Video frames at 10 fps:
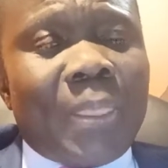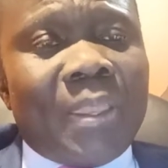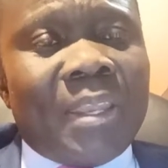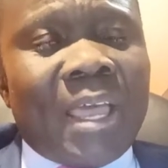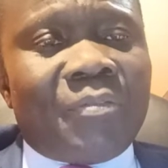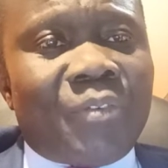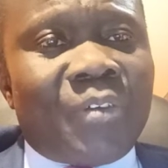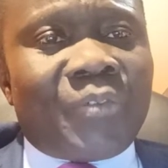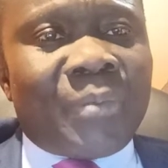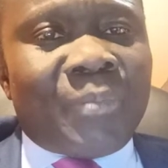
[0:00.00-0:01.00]
in our
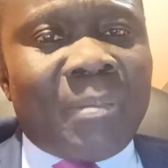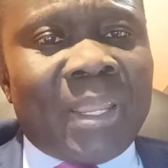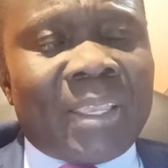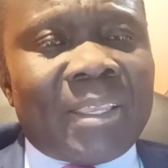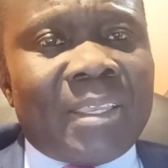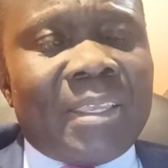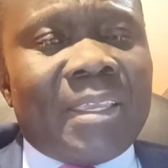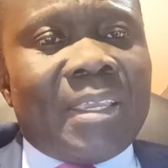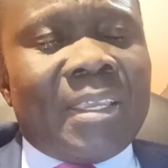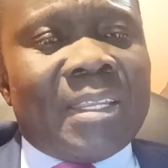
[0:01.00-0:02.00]
fourth republic.
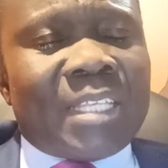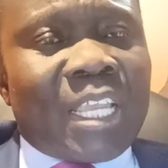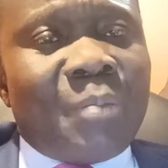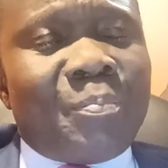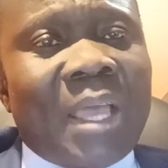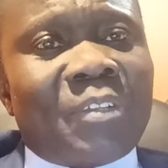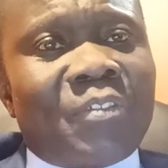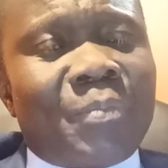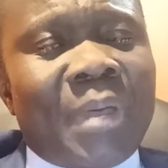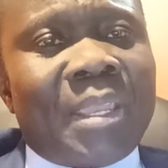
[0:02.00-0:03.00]
In the second part
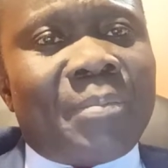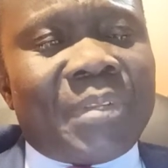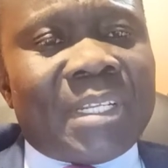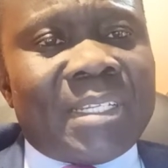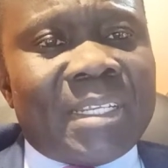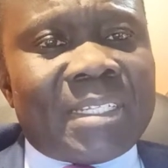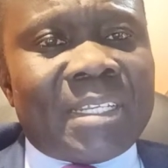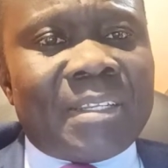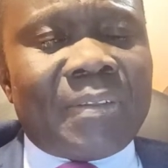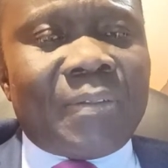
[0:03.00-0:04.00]
of my
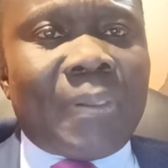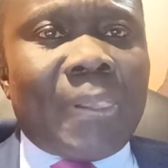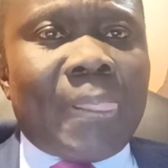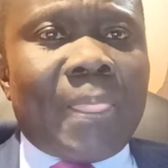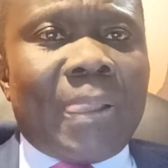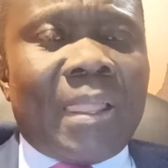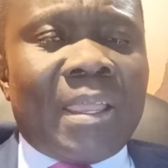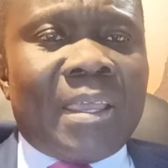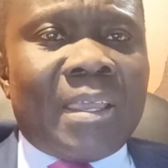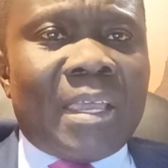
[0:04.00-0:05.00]
presentation,
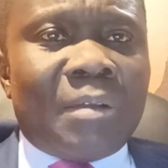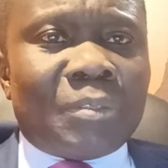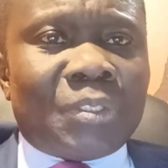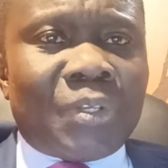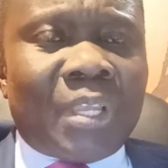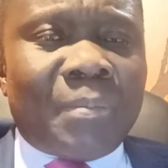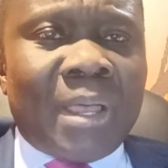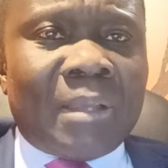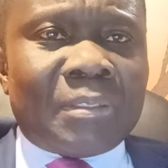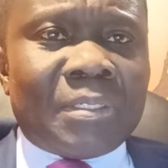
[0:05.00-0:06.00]
I will talk
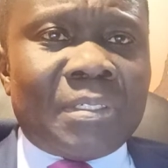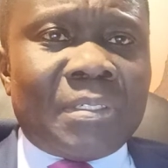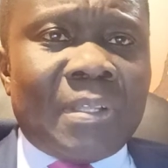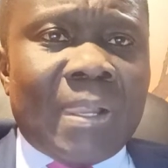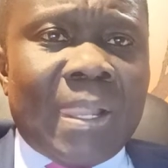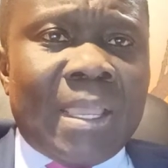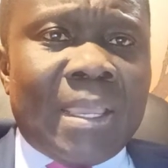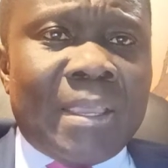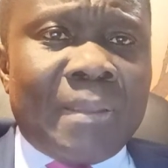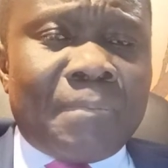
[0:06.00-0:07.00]
about
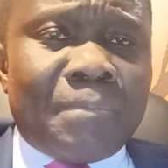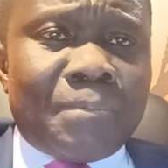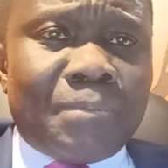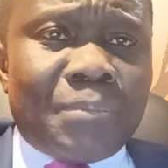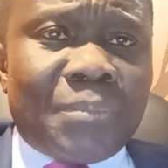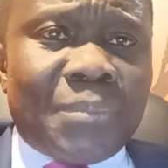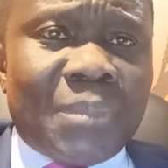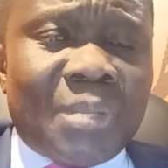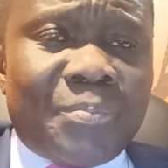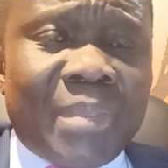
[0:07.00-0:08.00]
the
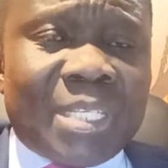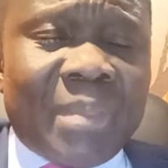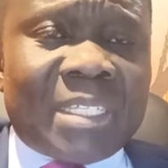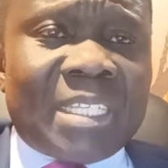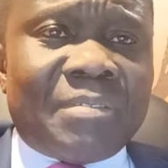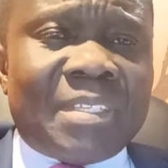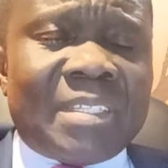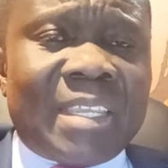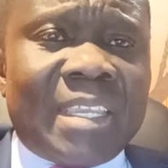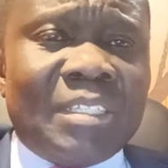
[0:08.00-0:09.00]
perspectives
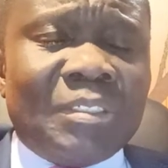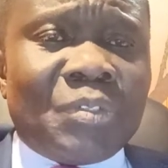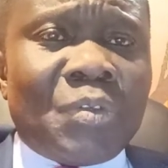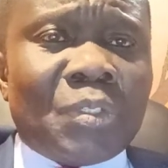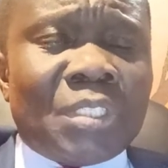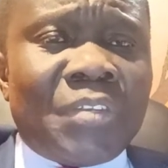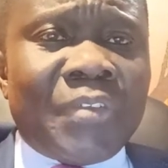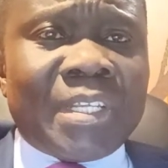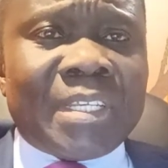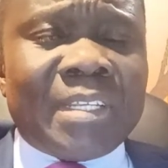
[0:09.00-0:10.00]
taking into
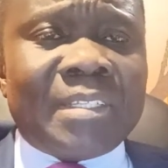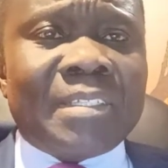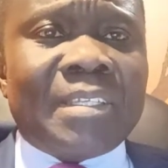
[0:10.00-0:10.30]
consideration